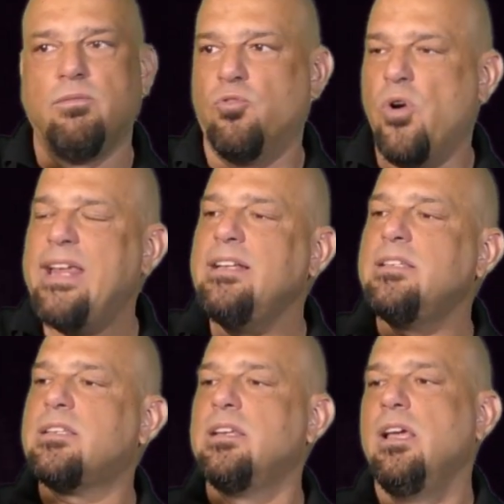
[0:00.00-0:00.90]

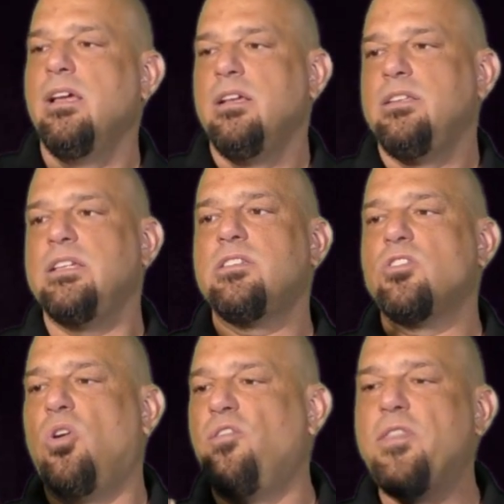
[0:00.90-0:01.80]
rings.
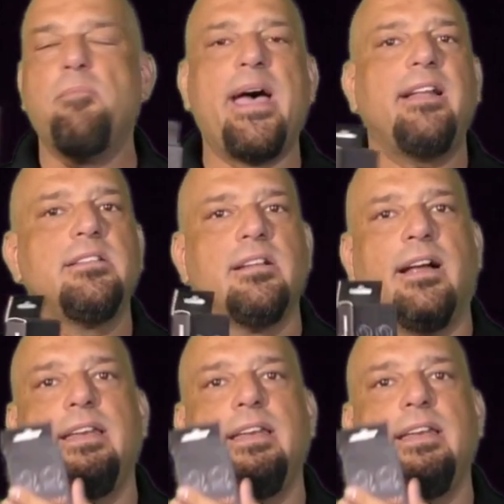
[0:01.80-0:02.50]
Just off the bat, I